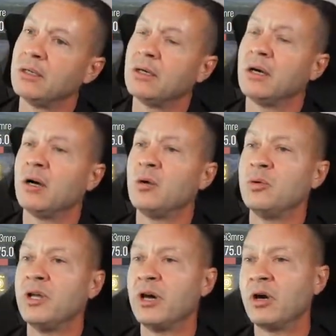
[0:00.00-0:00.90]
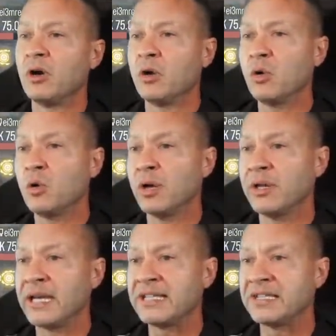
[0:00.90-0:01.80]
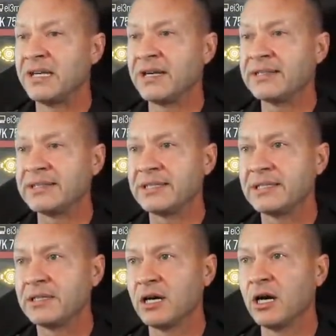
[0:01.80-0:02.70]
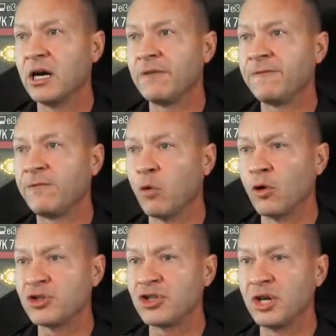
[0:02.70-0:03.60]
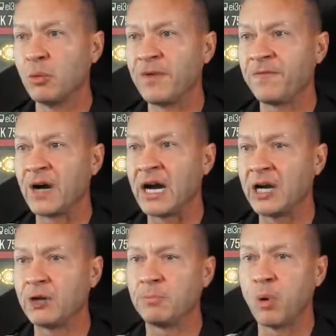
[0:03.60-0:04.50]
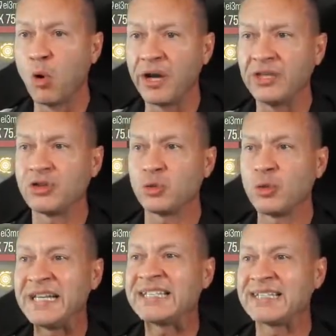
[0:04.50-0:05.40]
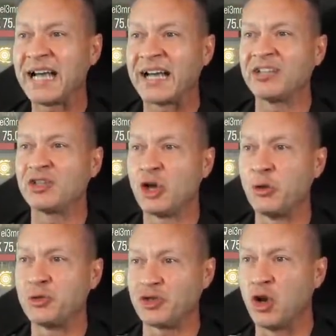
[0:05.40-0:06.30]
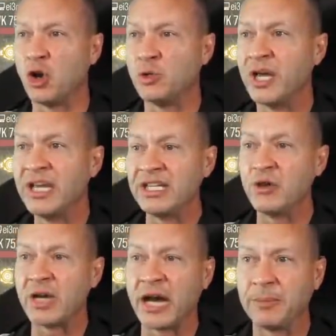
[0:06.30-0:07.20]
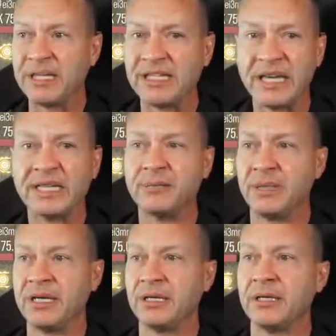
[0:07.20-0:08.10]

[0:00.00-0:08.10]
Oh, no, that's it. Unfortunate. We fired 0.3 seconds too soon. You got to be kidding me.